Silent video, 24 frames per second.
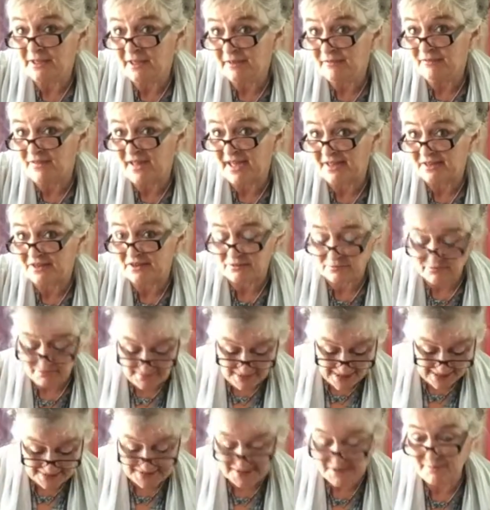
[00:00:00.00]
love that
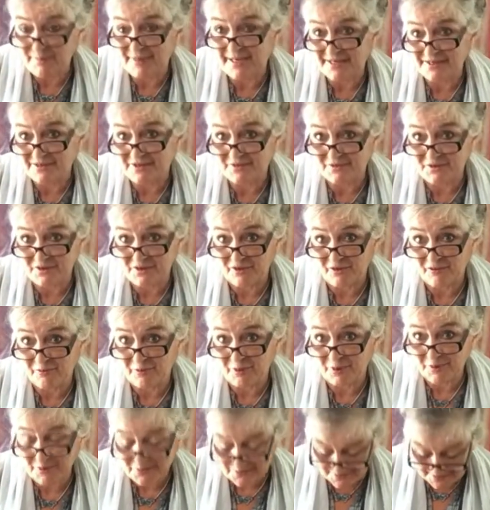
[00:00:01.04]
aspect of soft
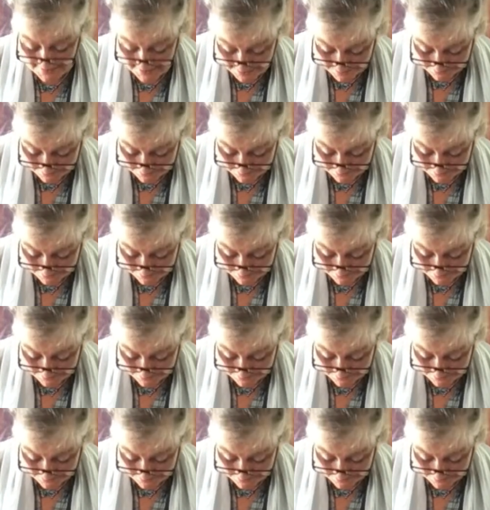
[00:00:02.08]
pots, I